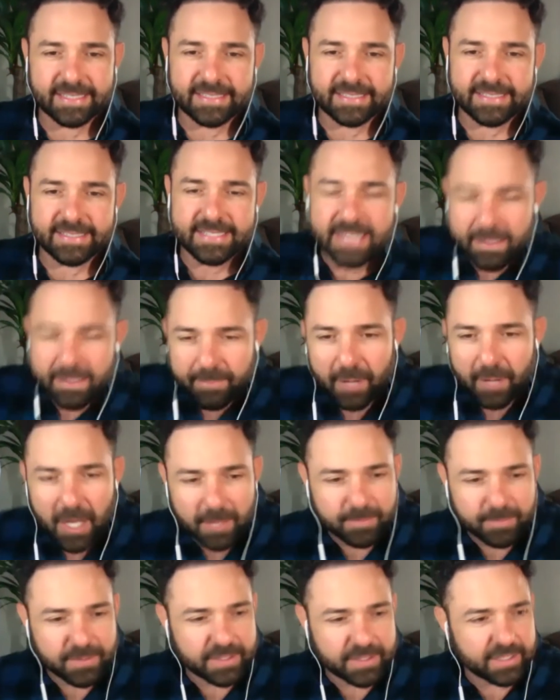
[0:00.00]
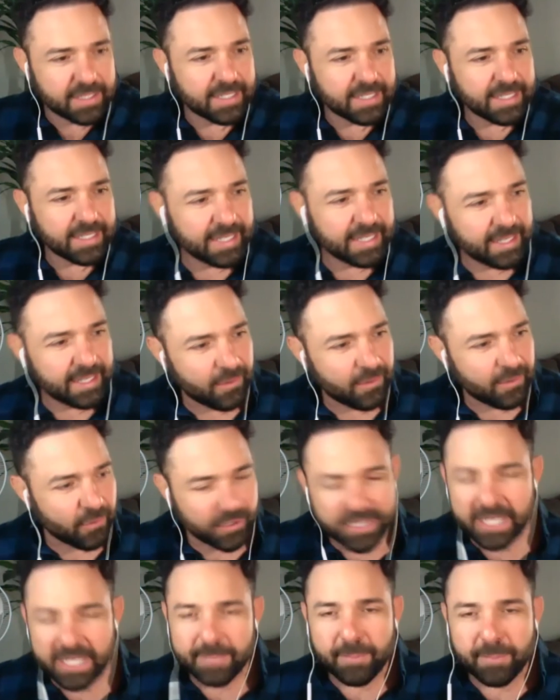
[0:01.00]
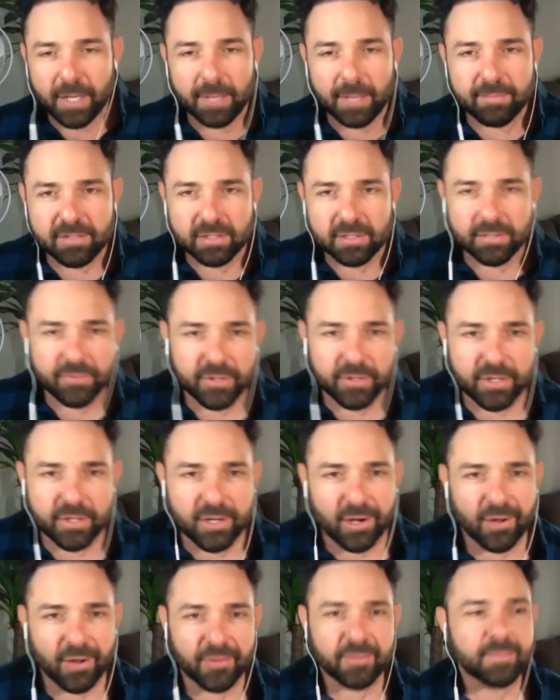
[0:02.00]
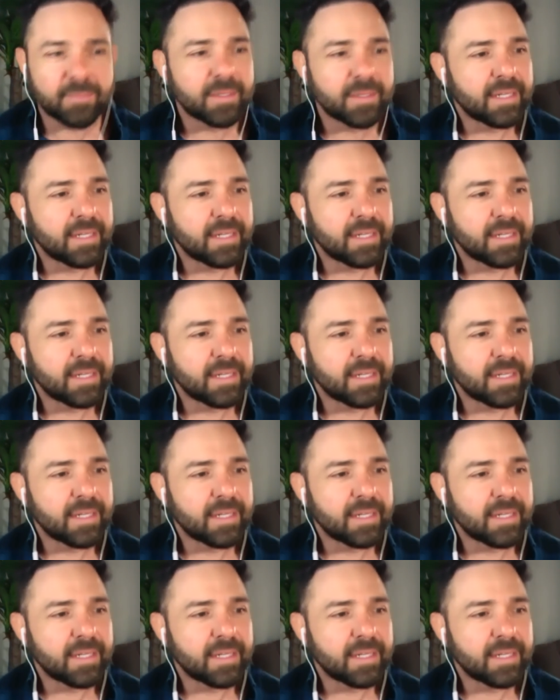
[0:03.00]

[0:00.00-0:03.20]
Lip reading: nip ups or kip ups, whatever you call them,